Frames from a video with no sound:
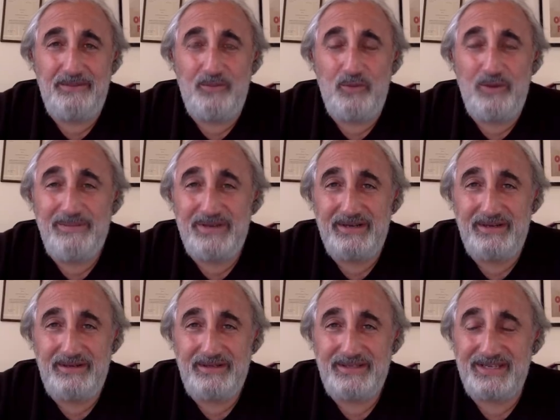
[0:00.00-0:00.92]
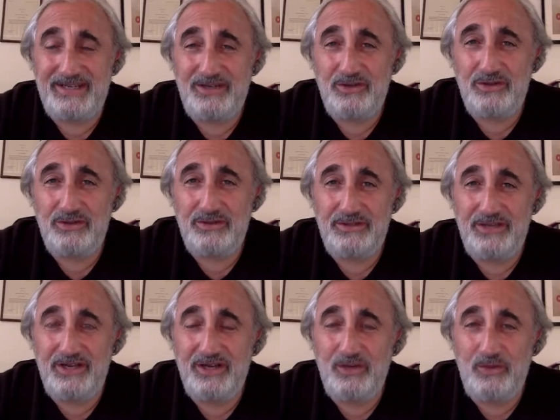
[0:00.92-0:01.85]
women, single
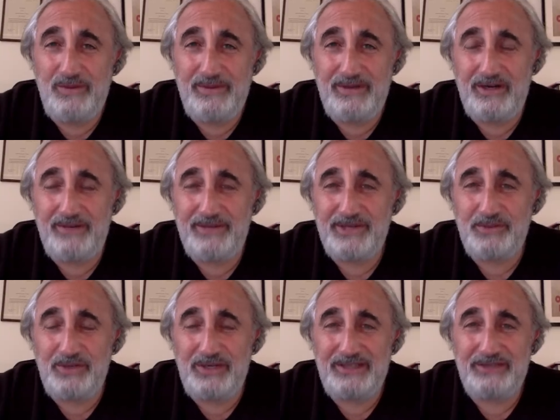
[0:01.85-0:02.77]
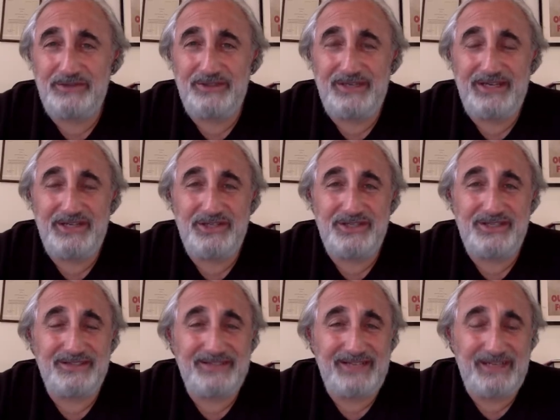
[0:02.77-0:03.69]
young women, are much more likely to engage in
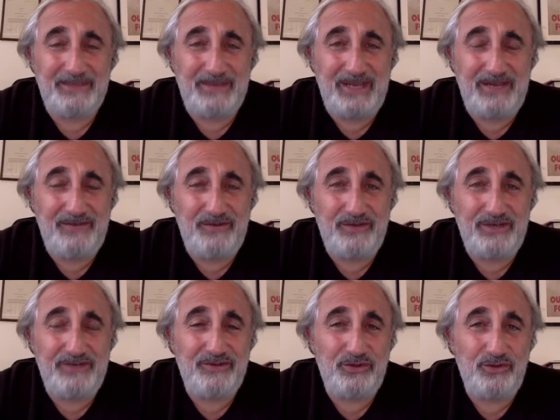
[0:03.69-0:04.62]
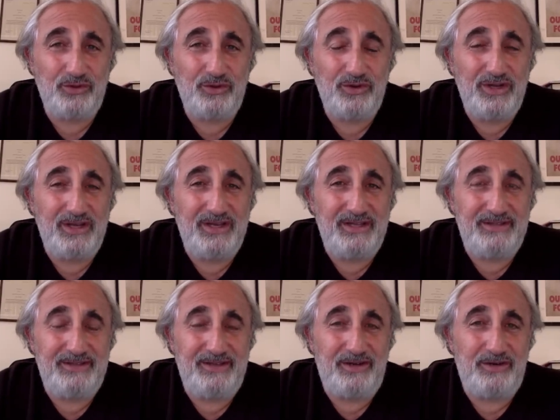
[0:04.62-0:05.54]
suntanning behavior, even though
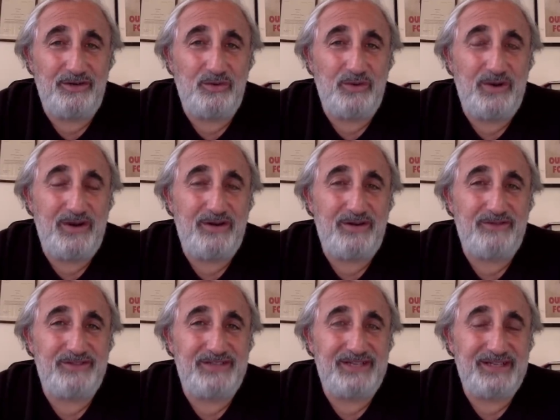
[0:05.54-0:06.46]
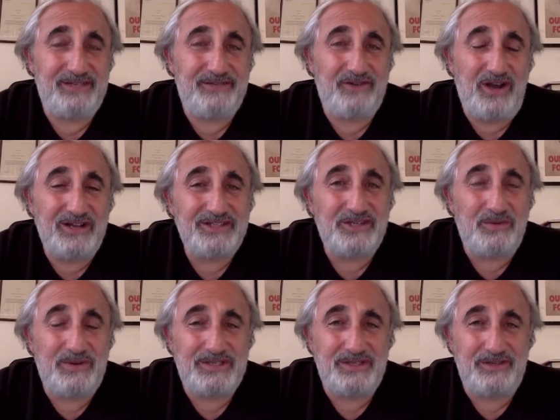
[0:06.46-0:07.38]
they are aware of the negative
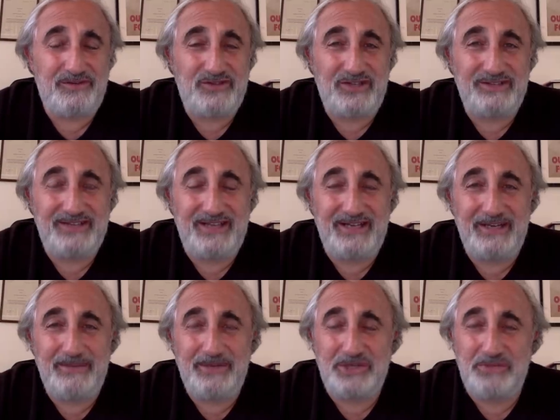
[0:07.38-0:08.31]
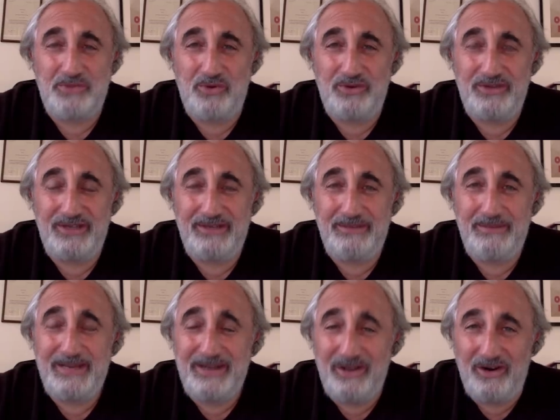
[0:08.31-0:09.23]
consequences of suntanning much more than
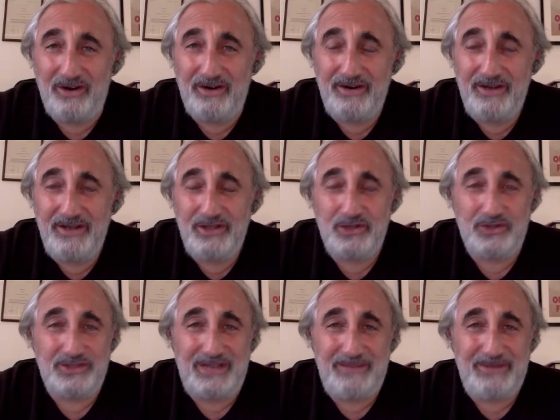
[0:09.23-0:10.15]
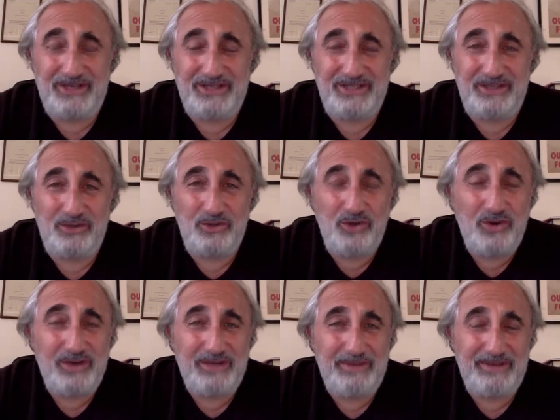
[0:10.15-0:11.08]
men are. So it's not because they don't know
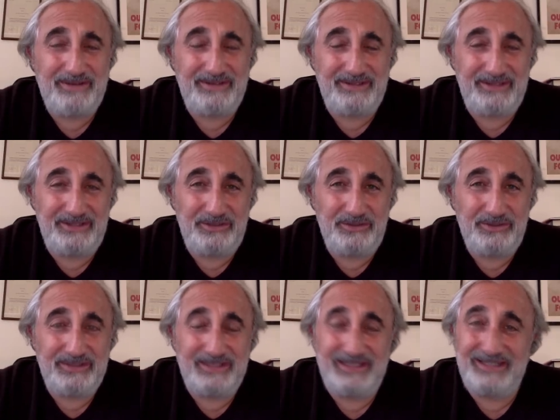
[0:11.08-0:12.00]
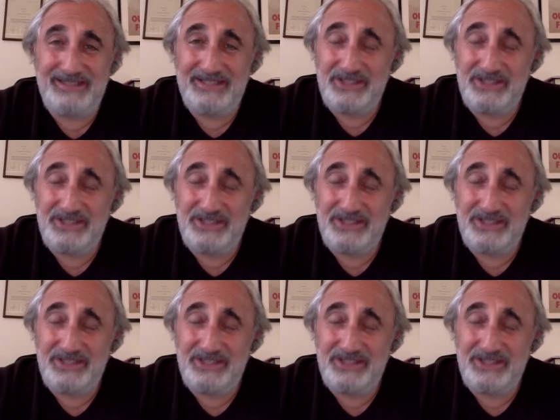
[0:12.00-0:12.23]
any better that they do it, and yet they